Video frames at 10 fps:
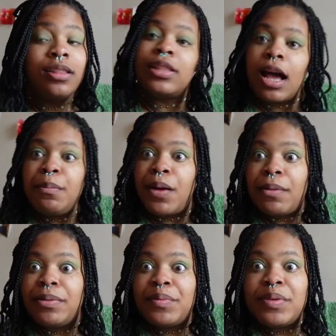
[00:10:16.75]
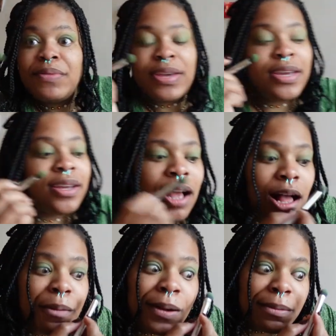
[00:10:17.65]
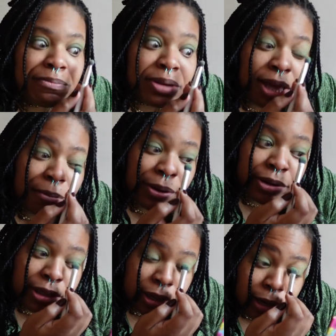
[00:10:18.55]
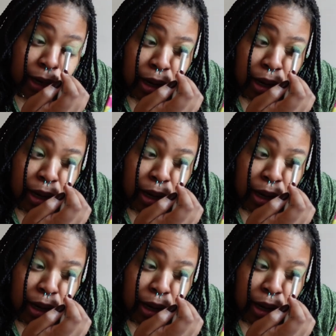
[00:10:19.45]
That'll probably be me. I'll probably be that person.